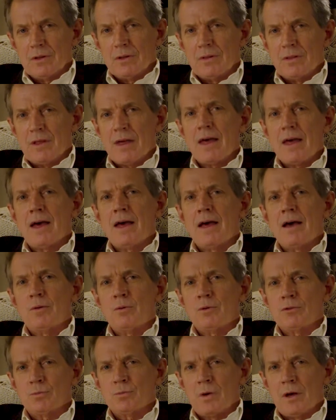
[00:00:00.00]
There
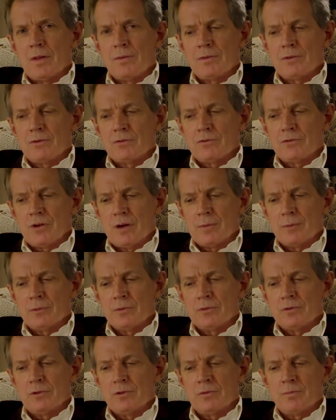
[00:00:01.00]
was one that
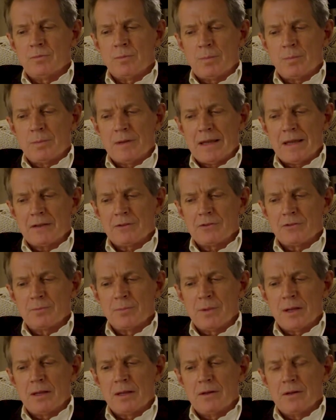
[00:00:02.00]
troubled and perplexed
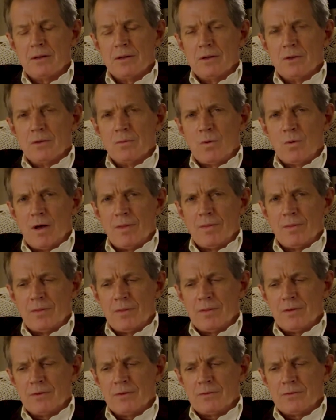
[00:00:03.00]
me, one
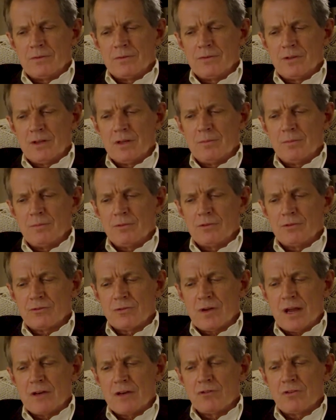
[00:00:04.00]
that seemed
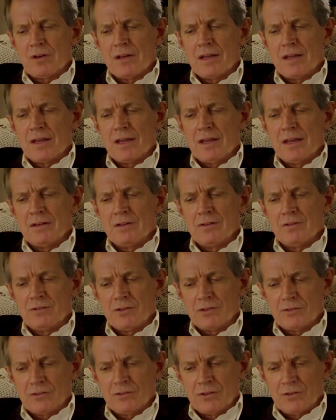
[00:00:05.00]
strangely
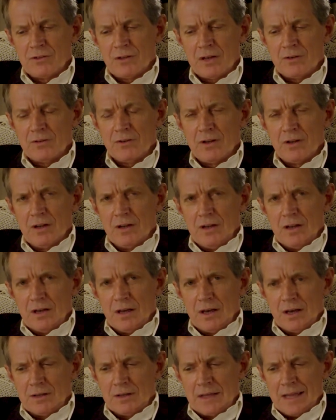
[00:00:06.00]
inconsistent and
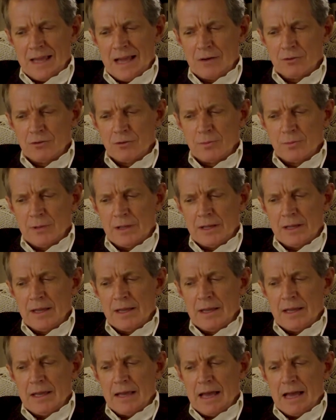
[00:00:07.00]
unaccountably
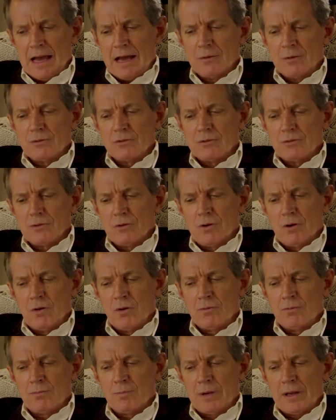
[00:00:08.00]
out
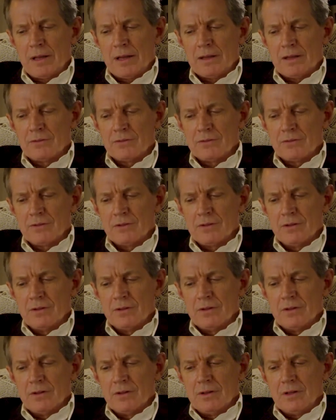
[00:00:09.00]
of place
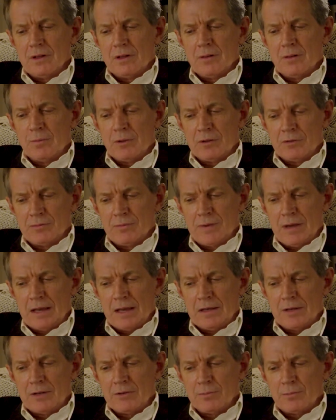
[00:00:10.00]
in Miss
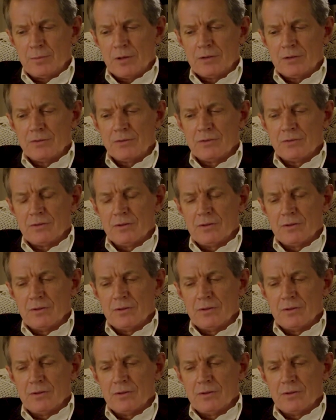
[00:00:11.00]
Fairlie's presence.